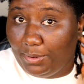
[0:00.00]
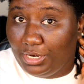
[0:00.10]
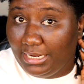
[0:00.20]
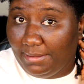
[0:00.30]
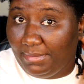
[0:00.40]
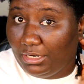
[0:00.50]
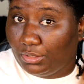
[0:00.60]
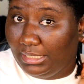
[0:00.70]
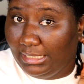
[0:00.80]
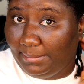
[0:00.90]
putting a metal
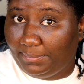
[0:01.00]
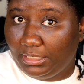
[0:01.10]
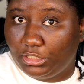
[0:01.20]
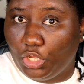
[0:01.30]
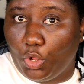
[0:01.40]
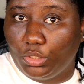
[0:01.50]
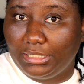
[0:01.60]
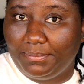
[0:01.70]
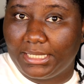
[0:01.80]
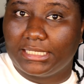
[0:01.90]
clip to hold
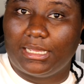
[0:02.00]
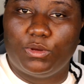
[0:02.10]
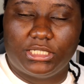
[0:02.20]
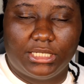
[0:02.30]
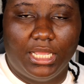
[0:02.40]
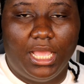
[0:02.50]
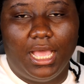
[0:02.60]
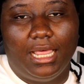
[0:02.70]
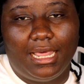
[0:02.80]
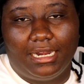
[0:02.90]
it because I watched
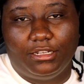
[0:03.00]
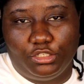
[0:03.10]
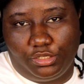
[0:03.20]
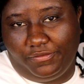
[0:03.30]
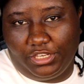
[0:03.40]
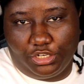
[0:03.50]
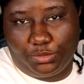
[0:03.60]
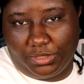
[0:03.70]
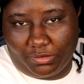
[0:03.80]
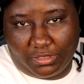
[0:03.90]
a lot of YouTube videos
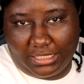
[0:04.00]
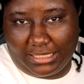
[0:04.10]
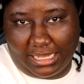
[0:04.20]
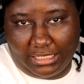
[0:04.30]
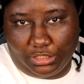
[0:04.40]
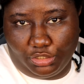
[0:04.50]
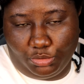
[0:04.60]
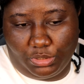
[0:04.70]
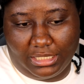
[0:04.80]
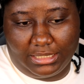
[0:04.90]
before deciding to
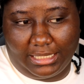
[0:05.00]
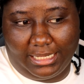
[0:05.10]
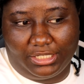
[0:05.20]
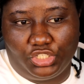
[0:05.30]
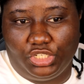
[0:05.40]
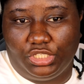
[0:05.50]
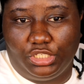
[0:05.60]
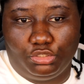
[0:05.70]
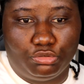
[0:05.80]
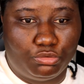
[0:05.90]
do this, like
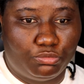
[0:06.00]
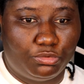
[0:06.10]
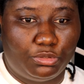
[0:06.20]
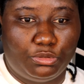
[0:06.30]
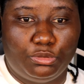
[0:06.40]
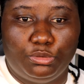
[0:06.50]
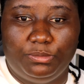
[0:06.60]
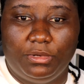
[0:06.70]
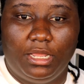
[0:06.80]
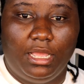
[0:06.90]
Cheesy
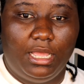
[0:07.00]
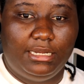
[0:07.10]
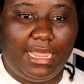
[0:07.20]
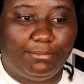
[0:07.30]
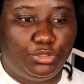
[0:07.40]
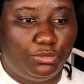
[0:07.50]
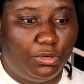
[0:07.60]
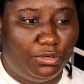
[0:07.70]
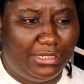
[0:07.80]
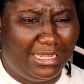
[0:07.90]
Duru,
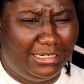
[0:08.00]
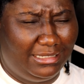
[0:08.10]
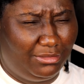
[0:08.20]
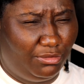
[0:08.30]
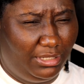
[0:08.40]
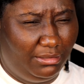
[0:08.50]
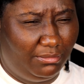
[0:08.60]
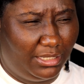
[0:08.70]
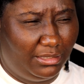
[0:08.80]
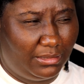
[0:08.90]
Natural 93,
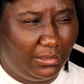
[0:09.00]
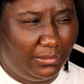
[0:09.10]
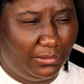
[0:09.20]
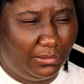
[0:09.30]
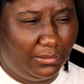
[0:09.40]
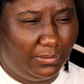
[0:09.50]
96,